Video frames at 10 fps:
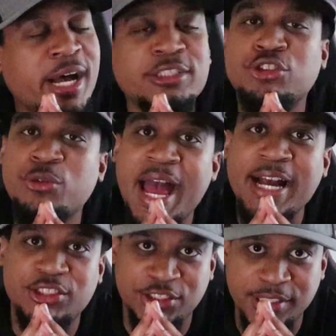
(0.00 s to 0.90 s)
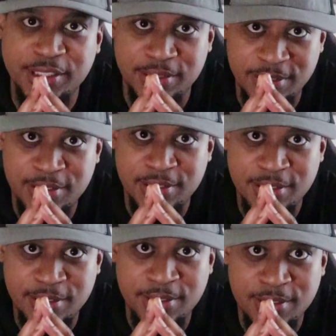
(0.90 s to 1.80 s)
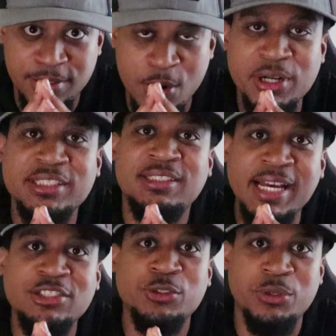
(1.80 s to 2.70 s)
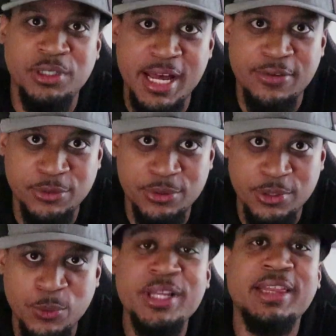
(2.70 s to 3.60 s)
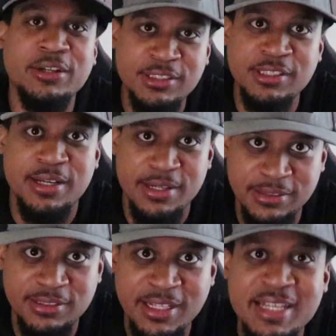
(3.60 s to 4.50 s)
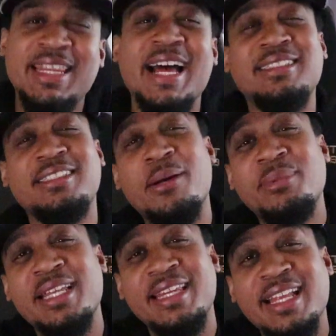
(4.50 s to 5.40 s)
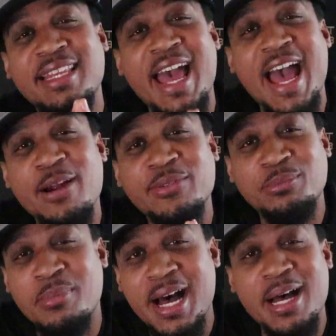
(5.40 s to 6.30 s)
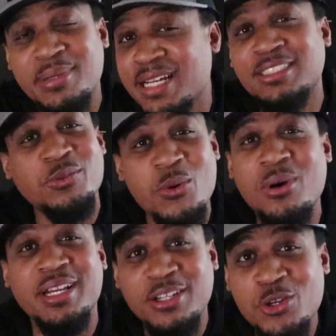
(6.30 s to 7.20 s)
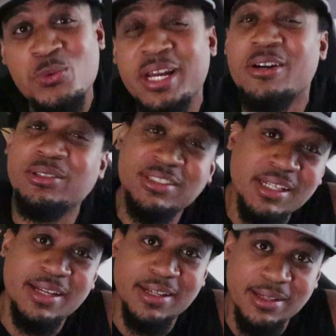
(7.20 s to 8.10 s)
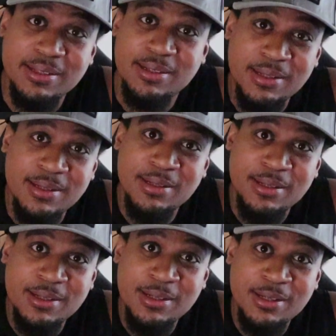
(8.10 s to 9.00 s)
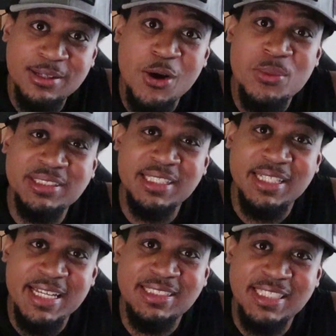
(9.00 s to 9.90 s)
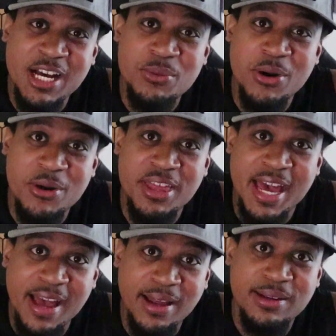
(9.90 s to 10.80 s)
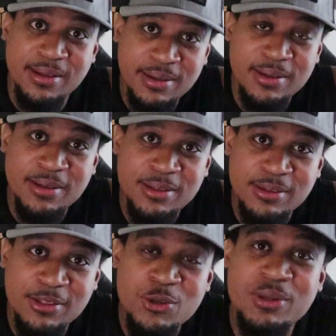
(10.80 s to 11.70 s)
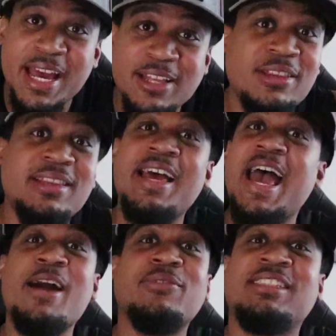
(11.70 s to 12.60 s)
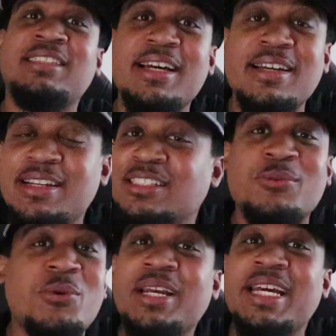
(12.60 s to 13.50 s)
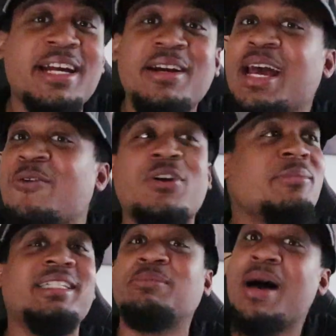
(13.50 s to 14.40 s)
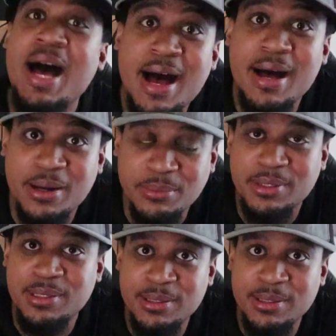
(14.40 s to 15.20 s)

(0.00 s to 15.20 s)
attraction on a sexual level with their sons. That's something that the average mom doesn't want to do with her son. Go into detail on that. and the average son doesn't want to hear that from his mom.